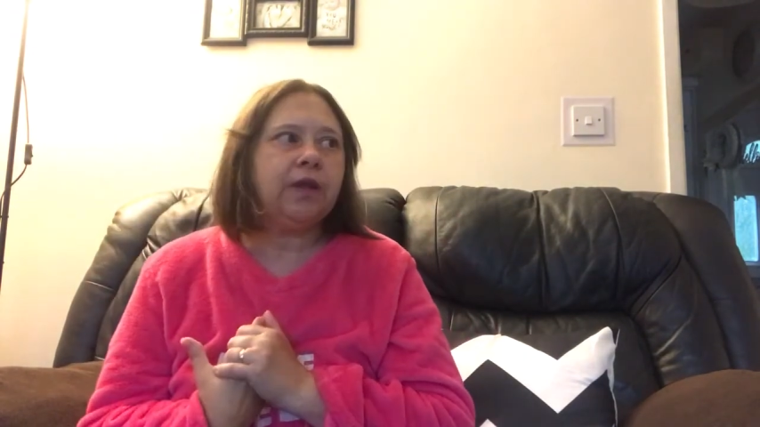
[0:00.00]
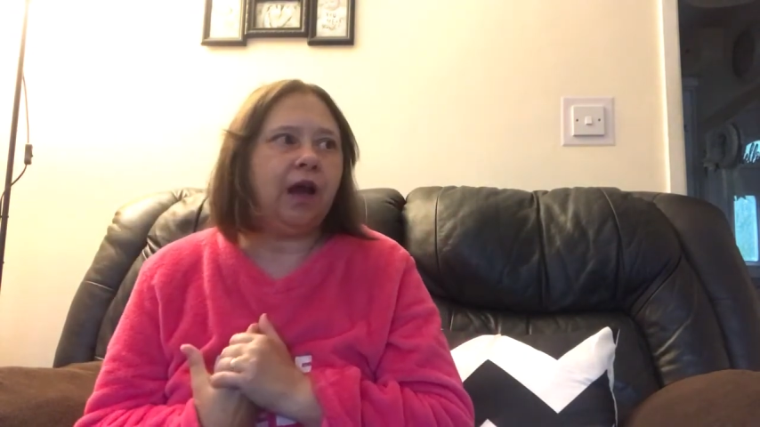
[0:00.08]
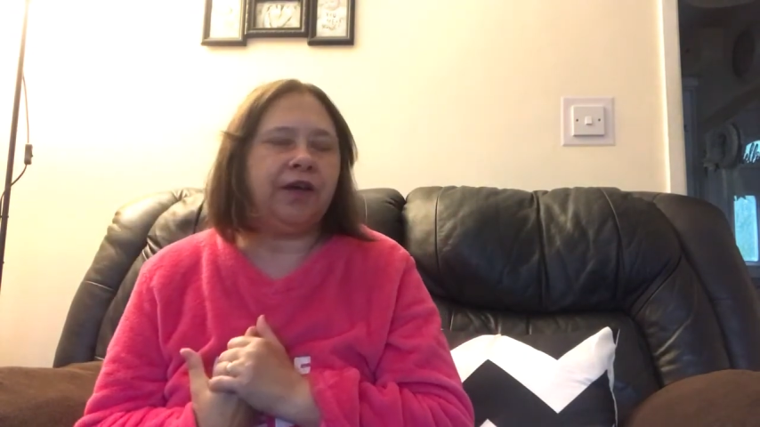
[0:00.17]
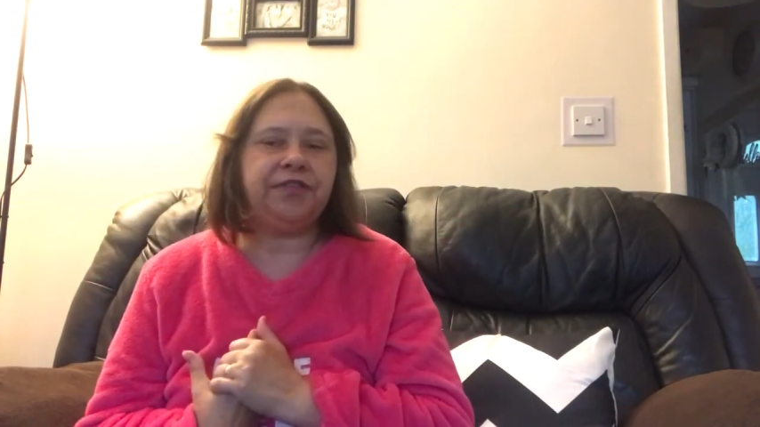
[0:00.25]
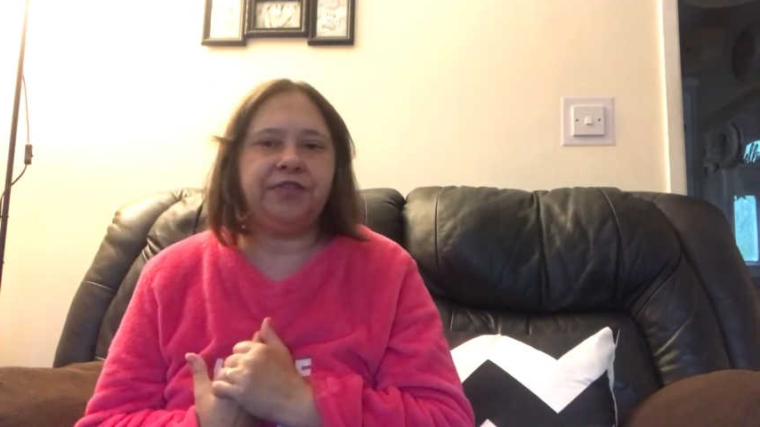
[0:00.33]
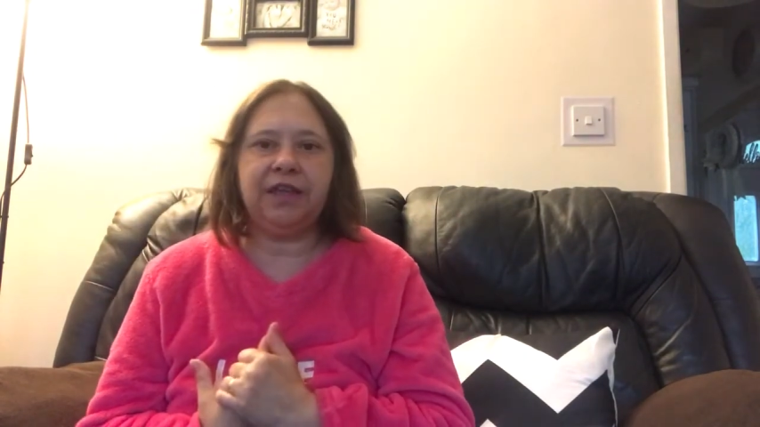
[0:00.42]

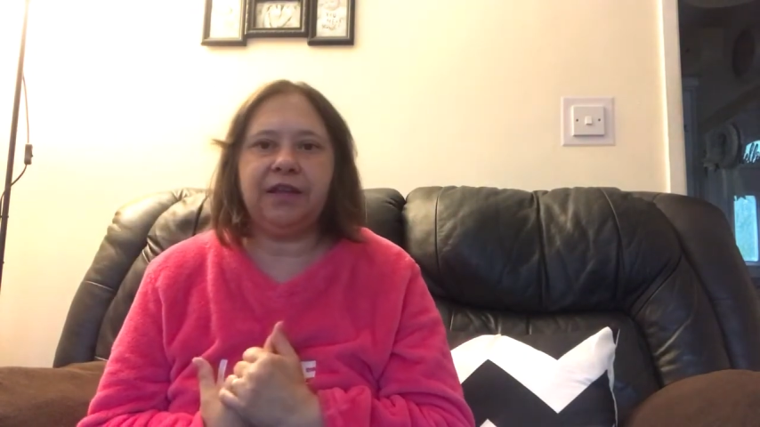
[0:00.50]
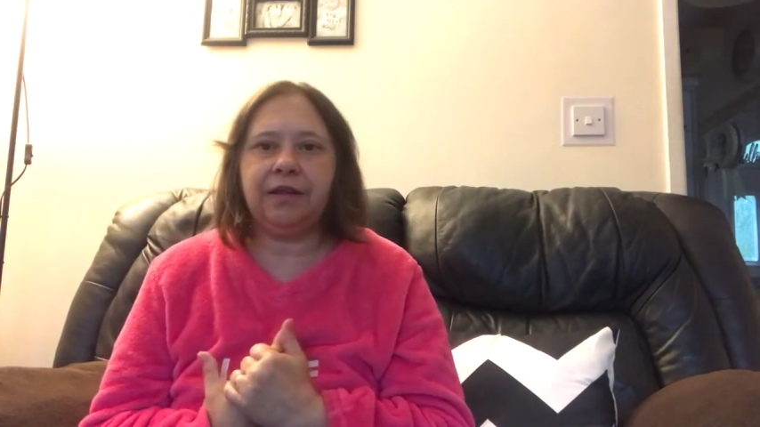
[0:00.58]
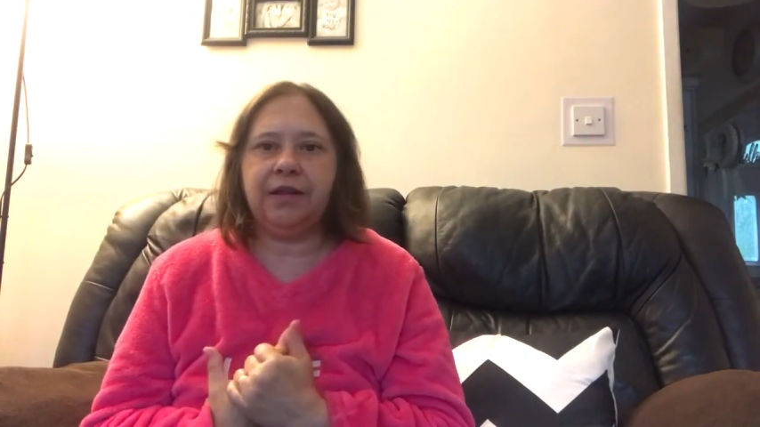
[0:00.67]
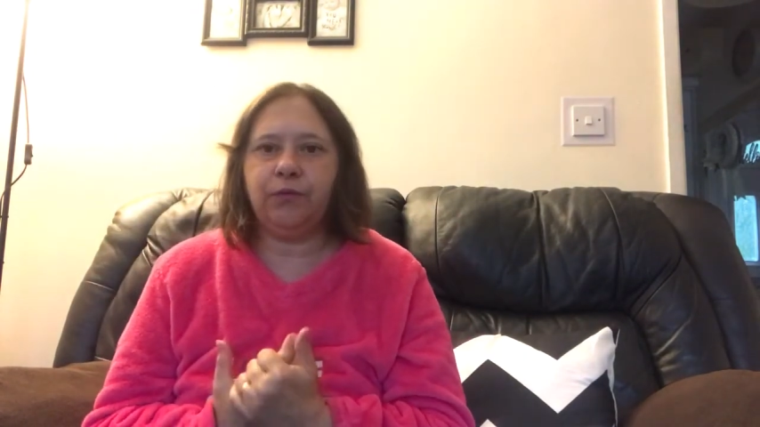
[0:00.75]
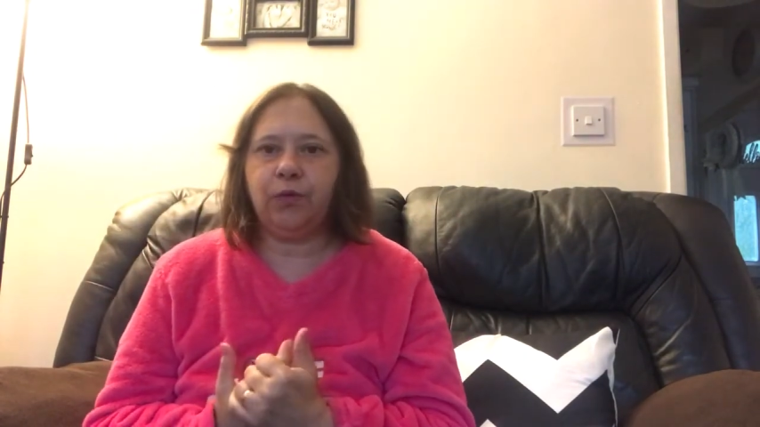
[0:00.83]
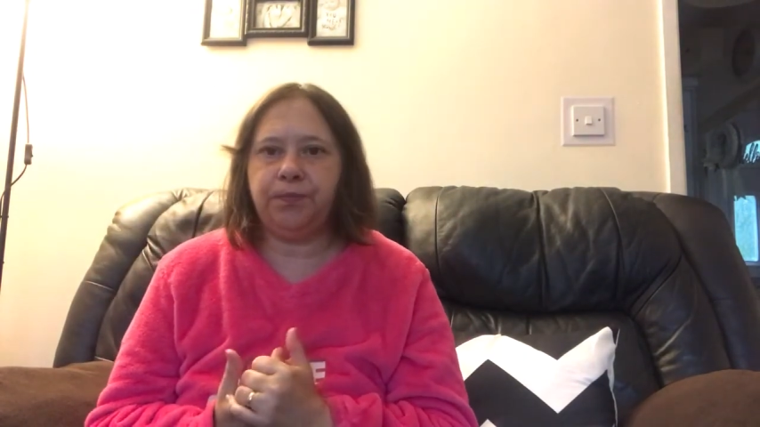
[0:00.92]
I
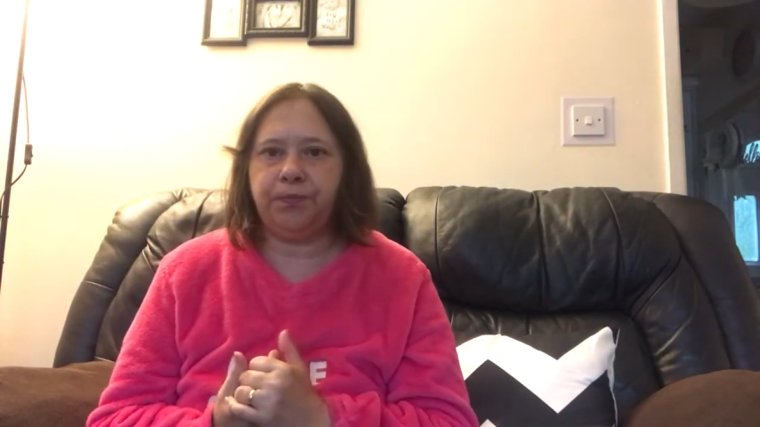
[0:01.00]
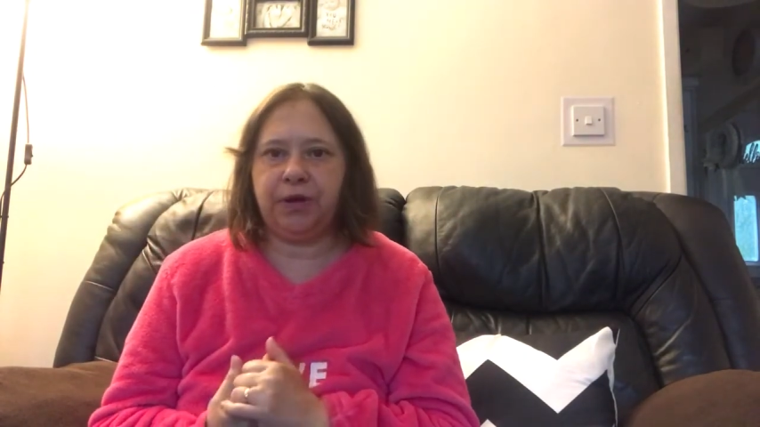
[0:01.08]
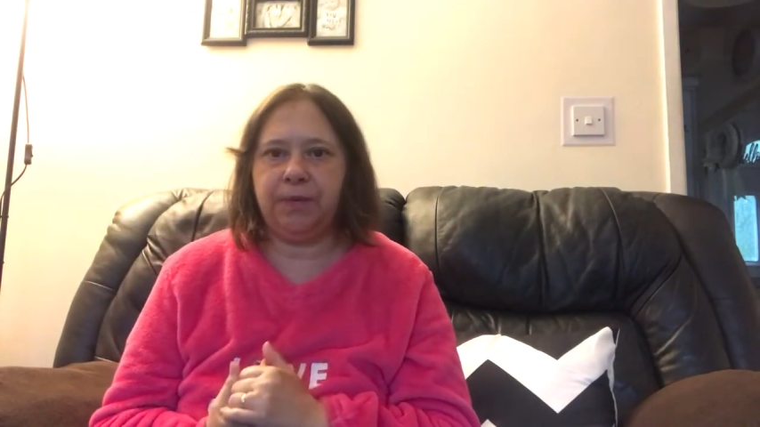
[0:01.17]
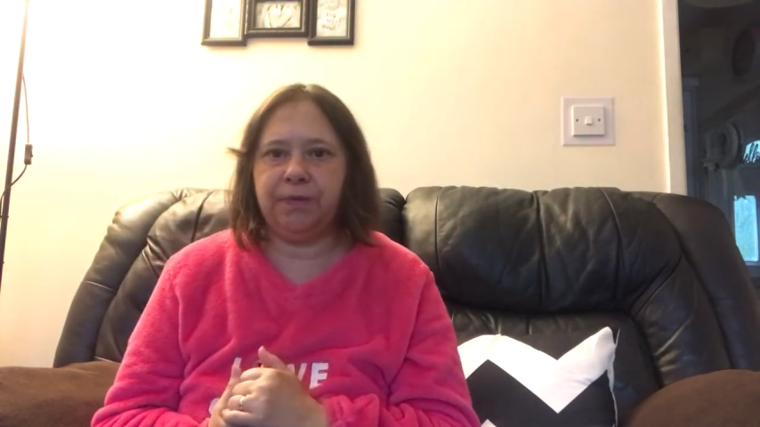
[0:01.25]
think we're pretty